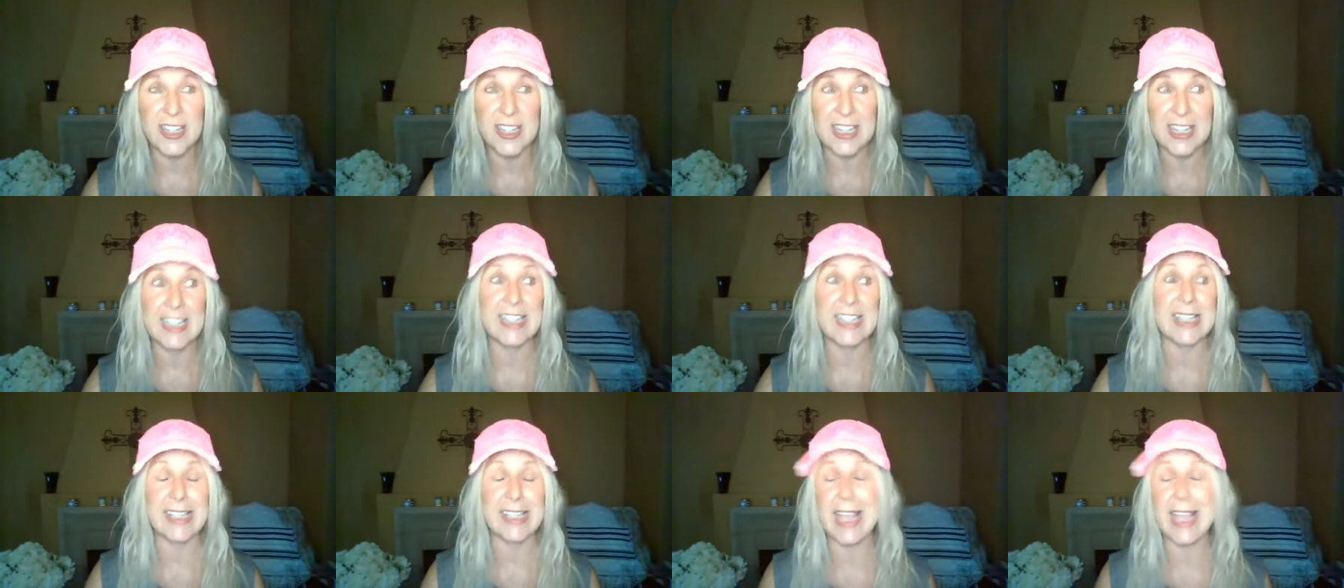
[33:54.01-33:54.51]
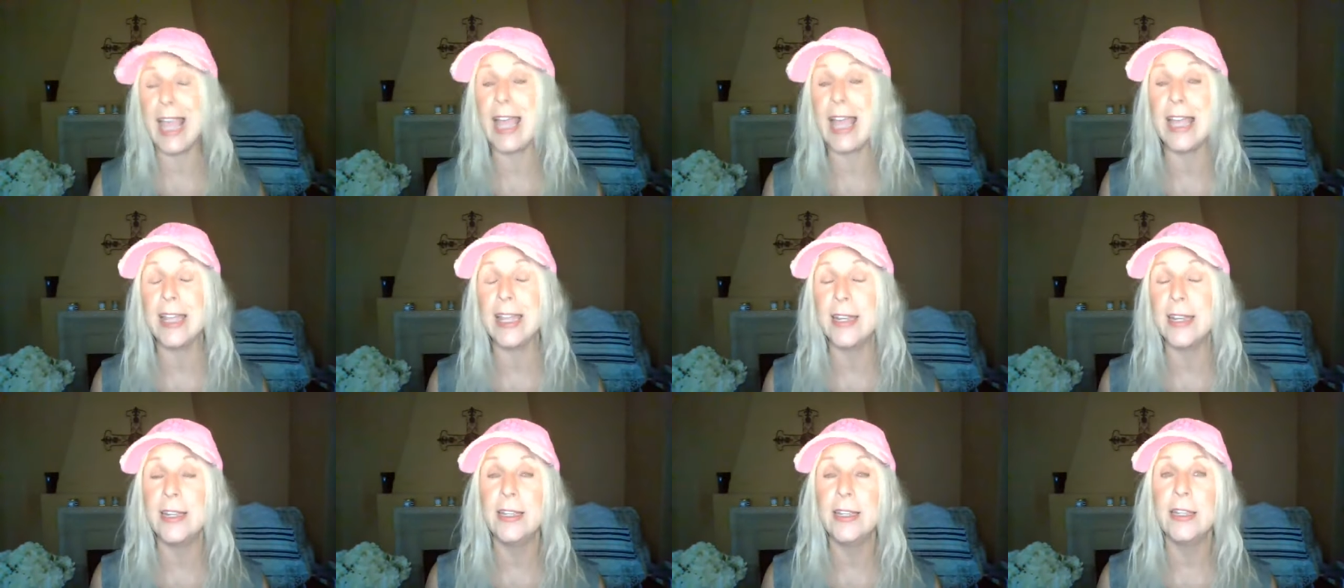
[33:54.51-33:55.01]
He
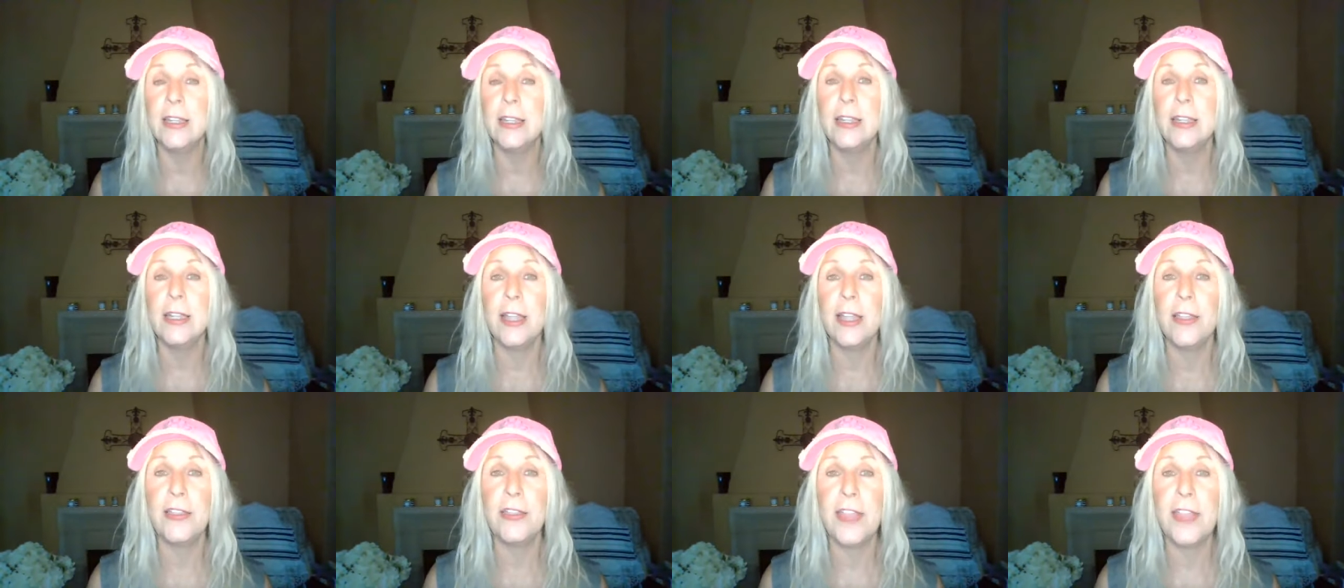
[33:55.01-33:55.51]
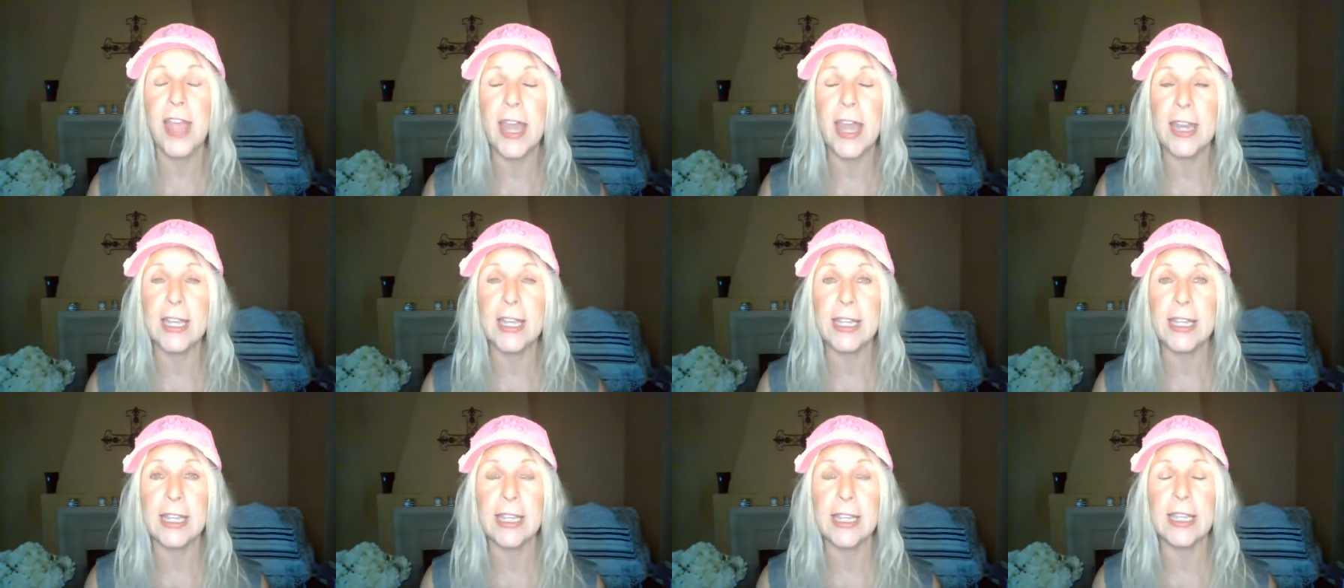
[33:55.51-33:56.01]
said that
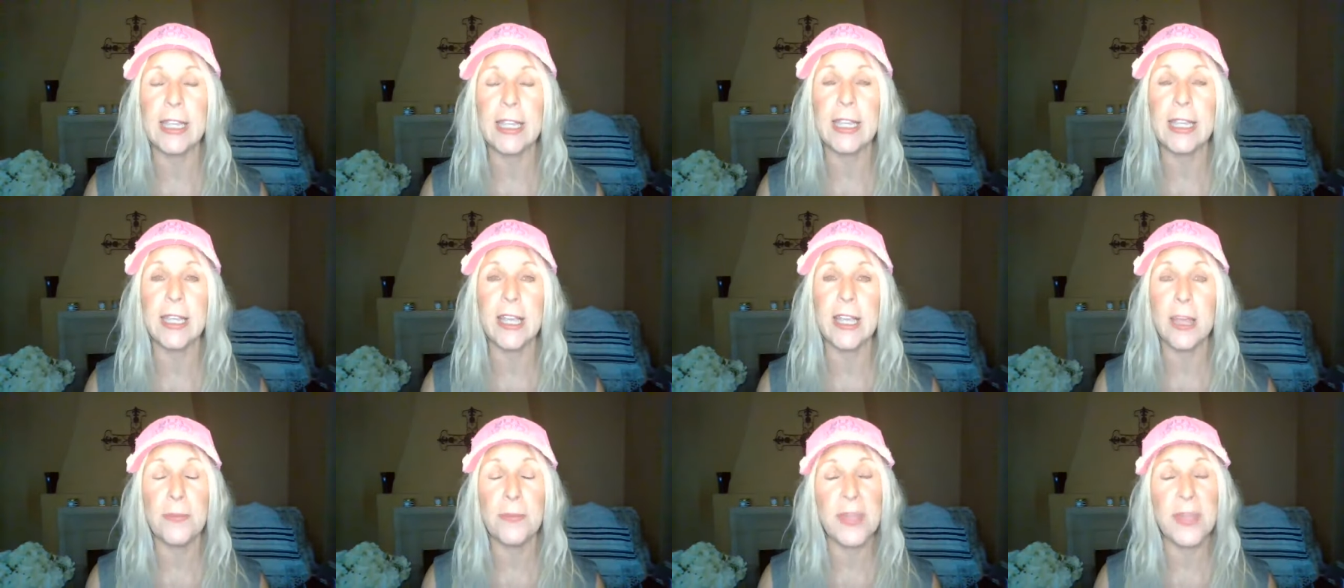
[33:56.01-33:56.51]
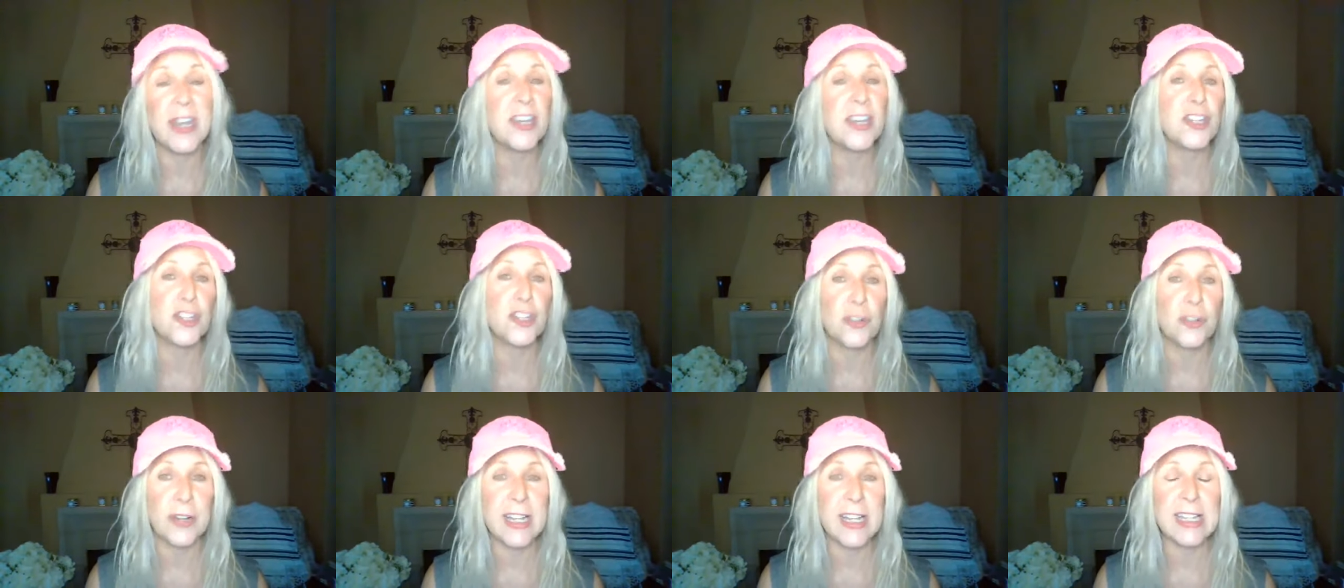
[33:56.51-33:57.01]
he committed
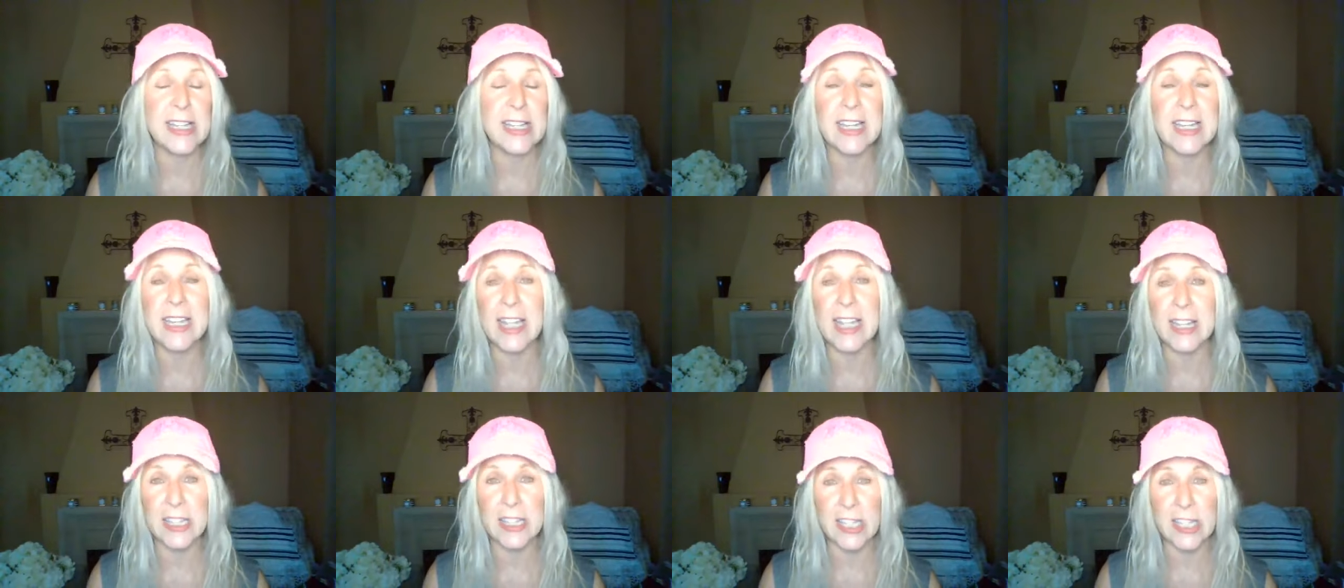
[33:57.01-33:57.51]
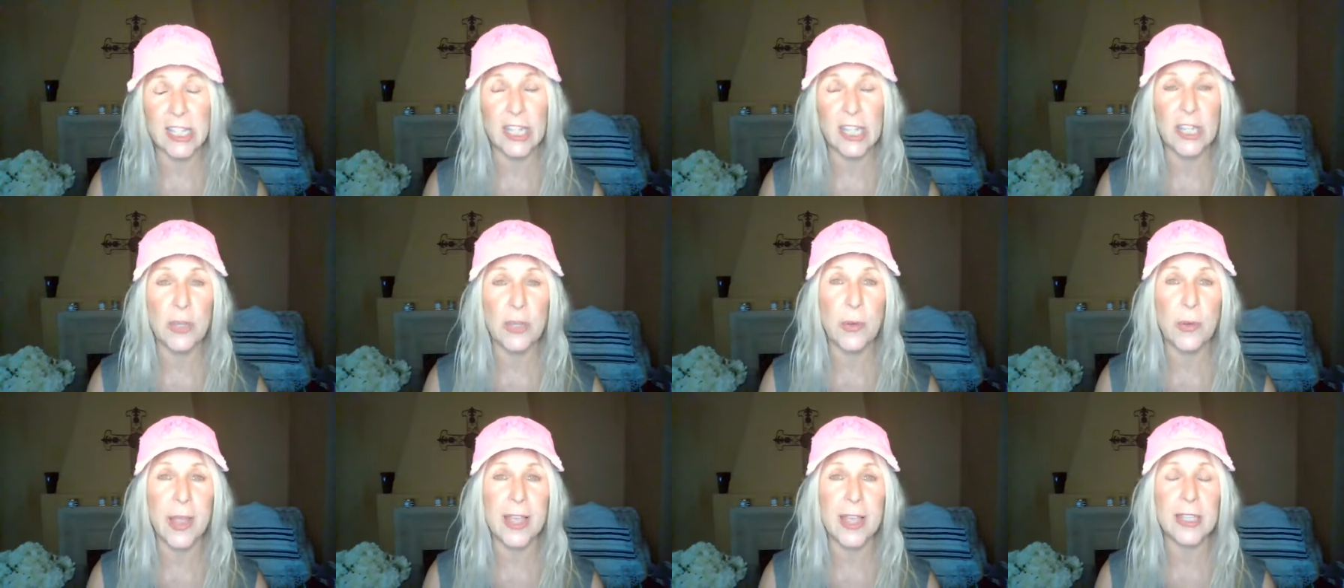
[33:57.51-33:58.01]
treason against the
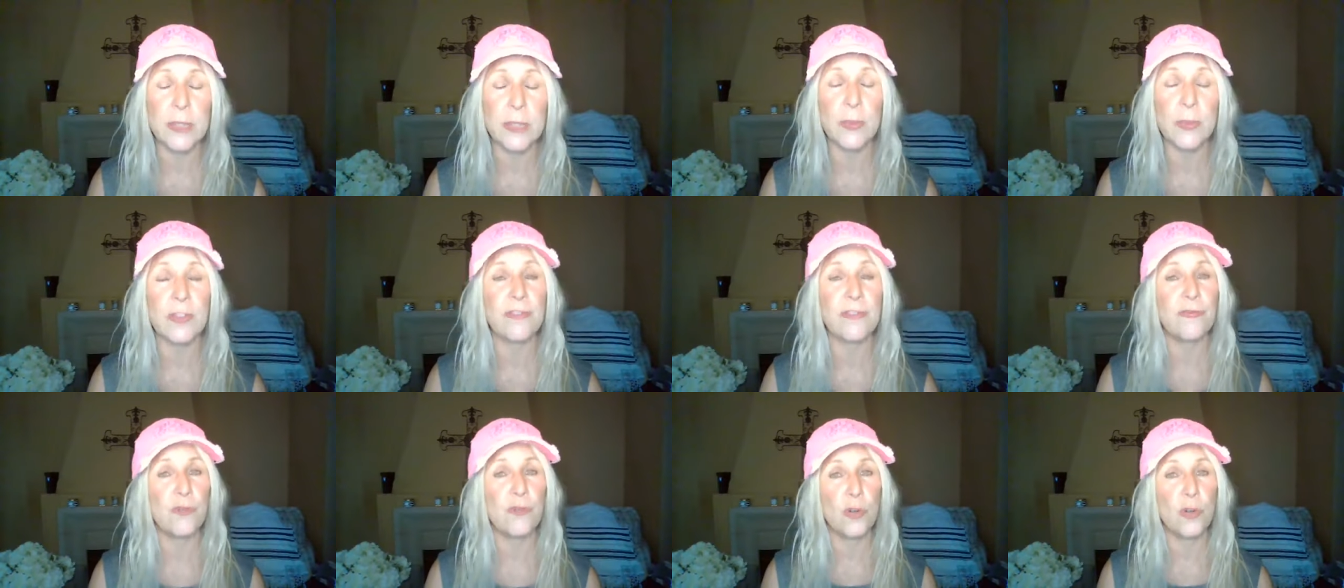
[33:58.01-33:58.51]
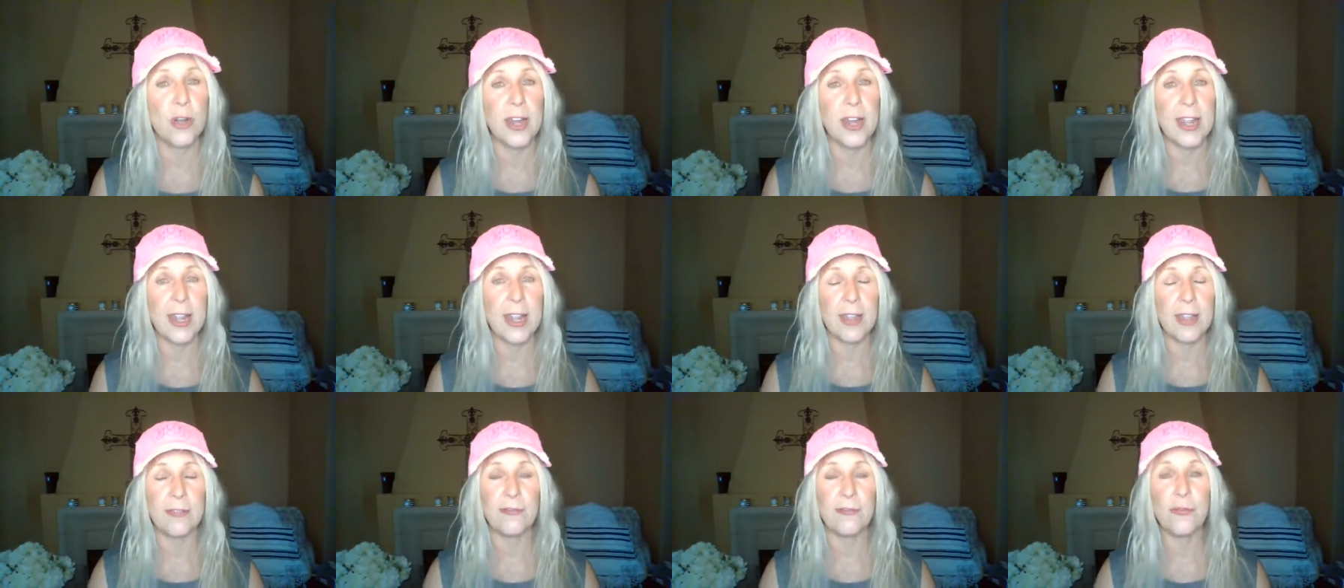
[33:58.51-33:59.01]
U.S. with
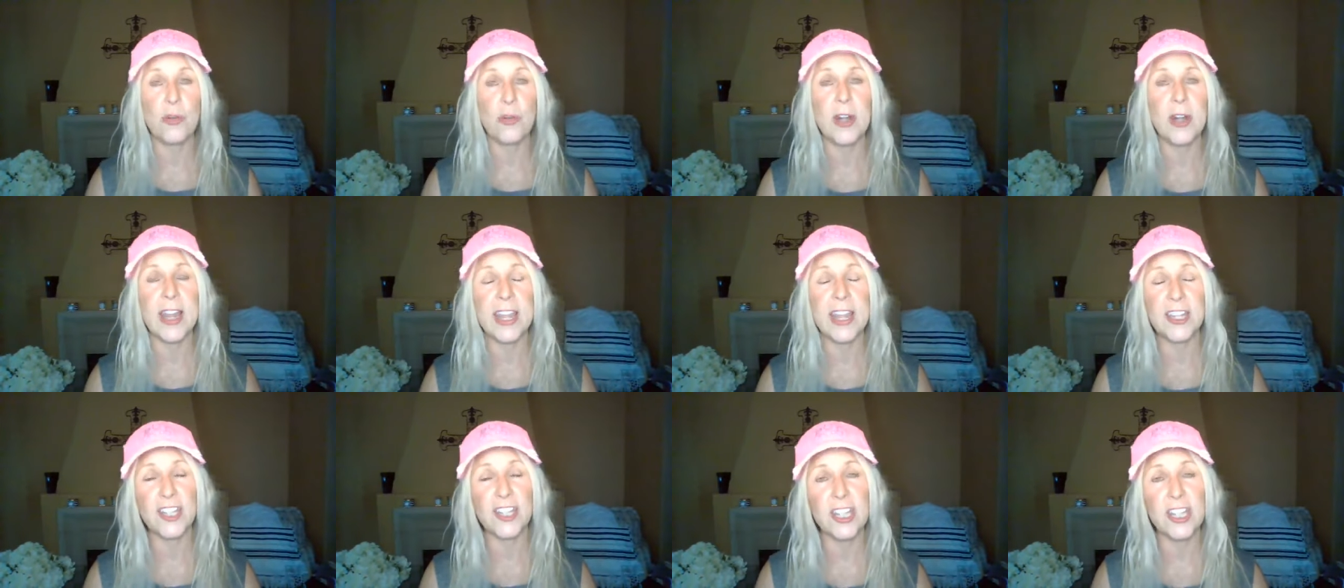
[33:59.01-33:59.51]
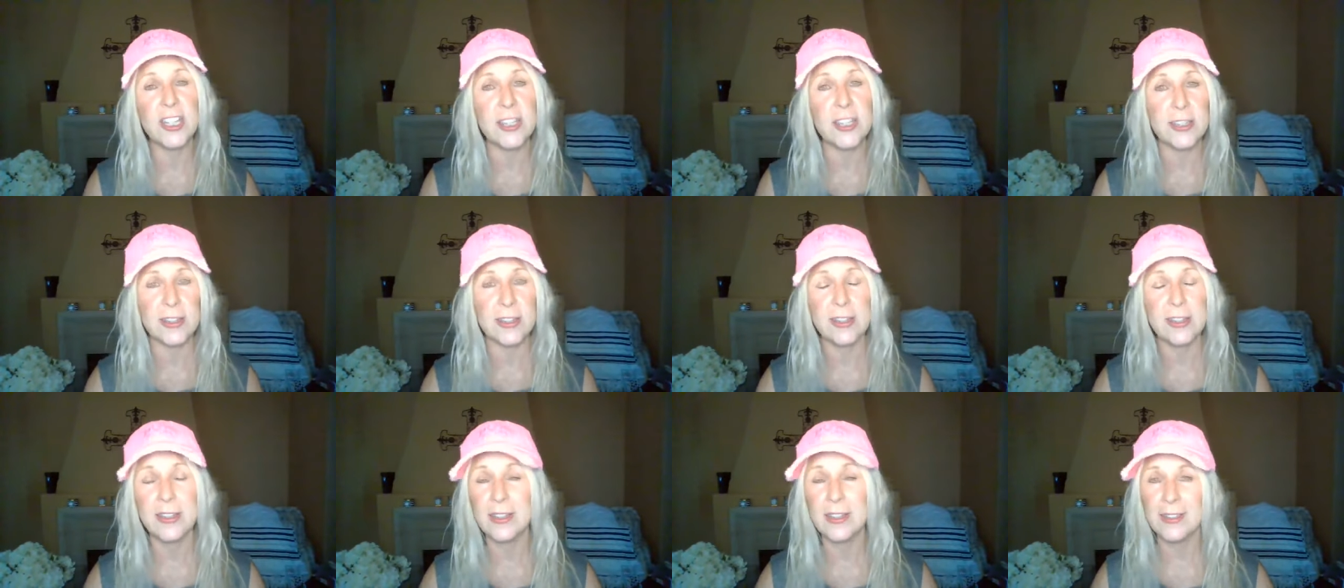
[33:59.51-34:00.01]
foreign, foreign agents.